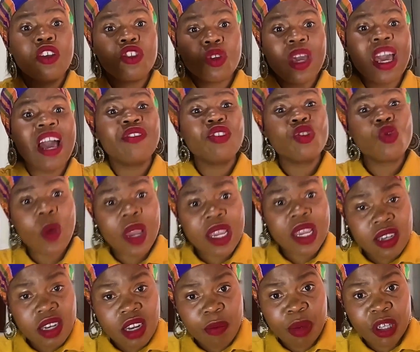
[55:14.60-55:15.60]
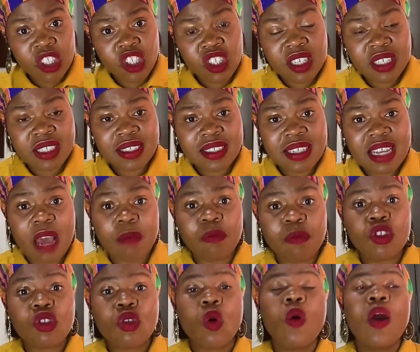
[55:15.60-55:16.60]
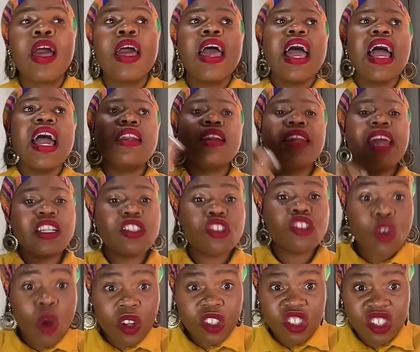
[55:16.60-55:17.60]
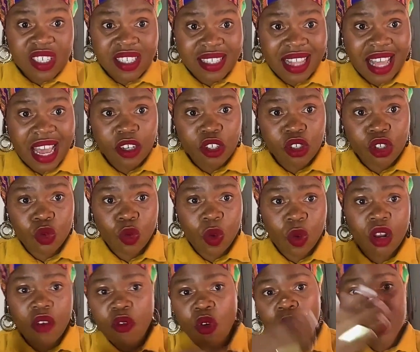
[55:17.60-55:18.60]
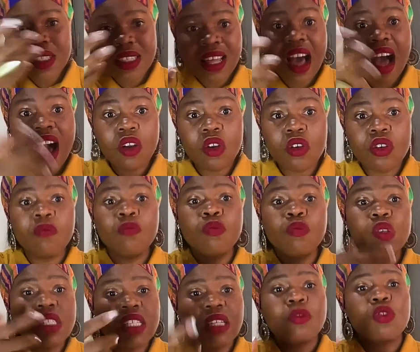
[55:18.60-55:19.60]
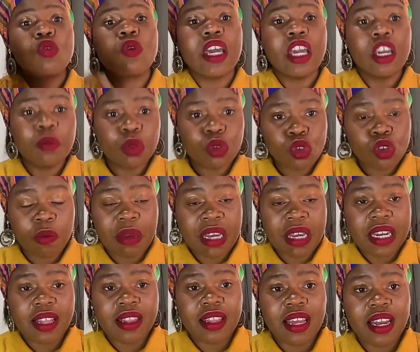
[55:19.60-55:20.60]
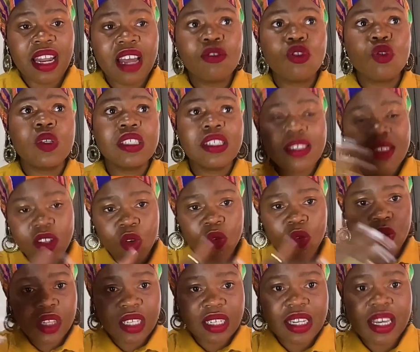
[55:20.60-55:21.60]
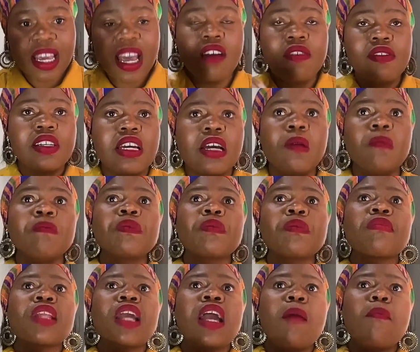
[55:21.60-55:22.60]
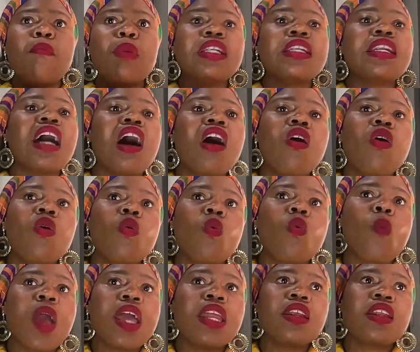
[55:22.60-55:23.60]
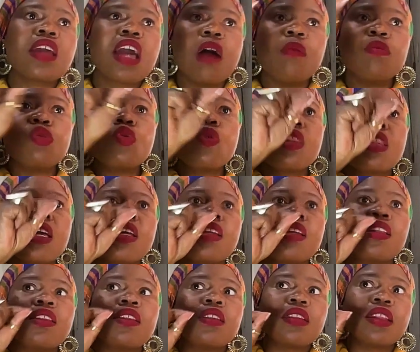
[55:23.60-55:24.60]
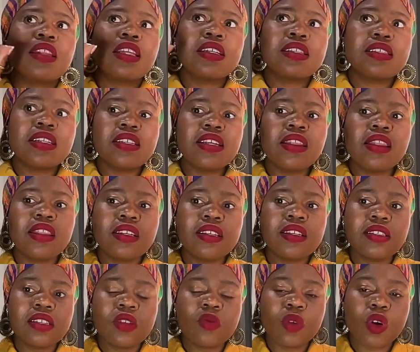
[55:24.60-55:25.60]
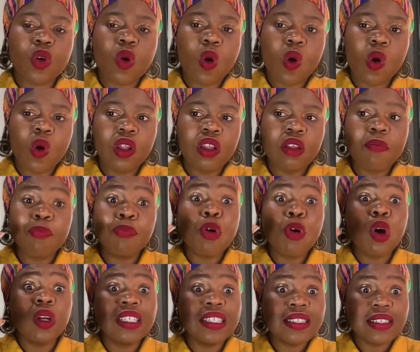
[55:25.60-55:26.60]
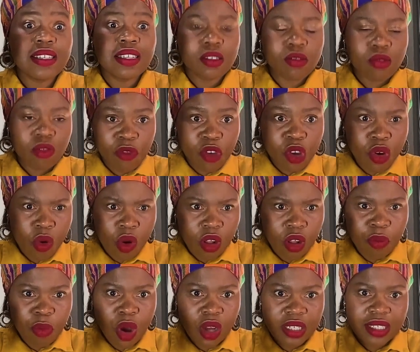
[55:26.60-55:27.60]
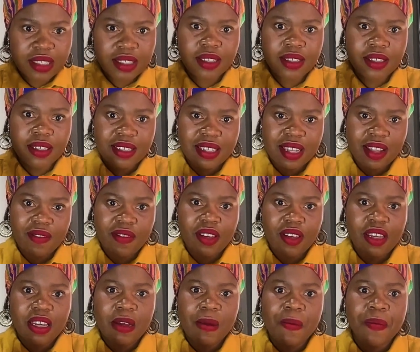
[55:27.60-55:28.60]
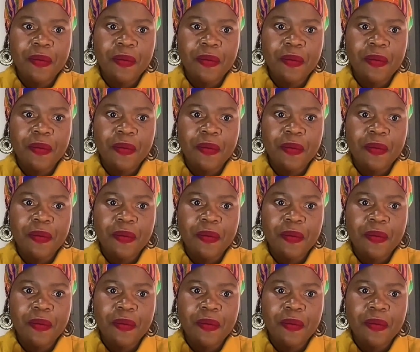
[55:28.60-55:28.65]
So you have to wait at a particular time. So, and it's not just that as well. Of course, there are a lot of Muslims who are able to bury their loved ones, the day after. But now, when it comes to then, there's certain things that we call policies, or funeral policies in South Africa.